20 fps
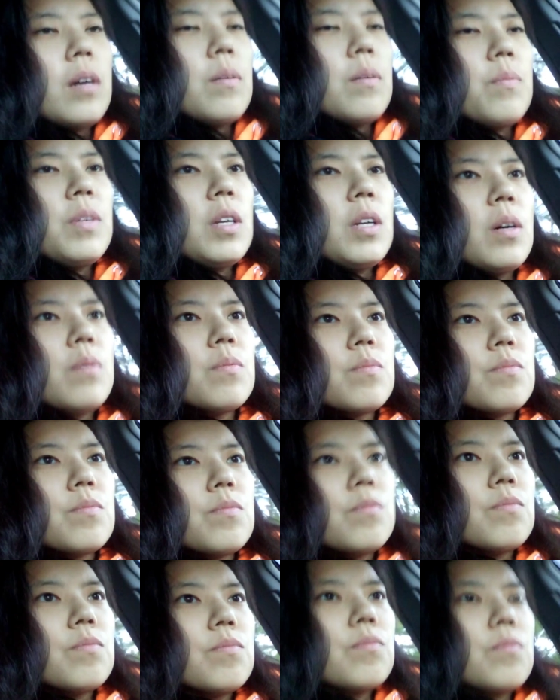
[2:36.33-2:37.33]
we don't,
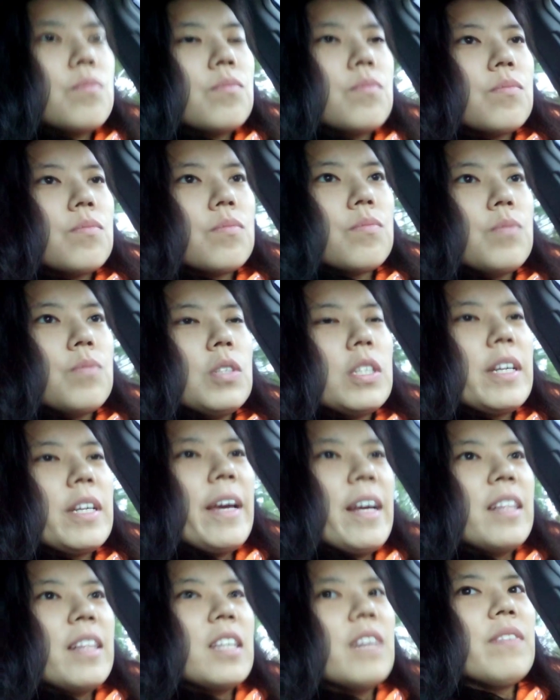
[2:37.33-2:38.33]
we
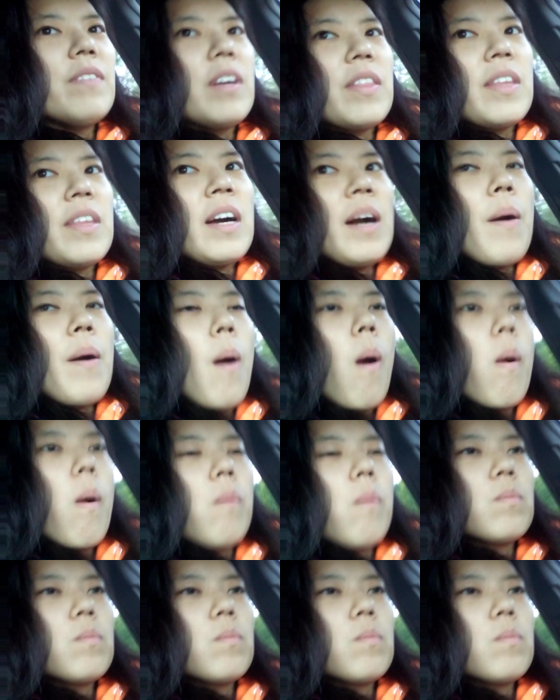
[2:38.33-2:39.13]
can't live like that.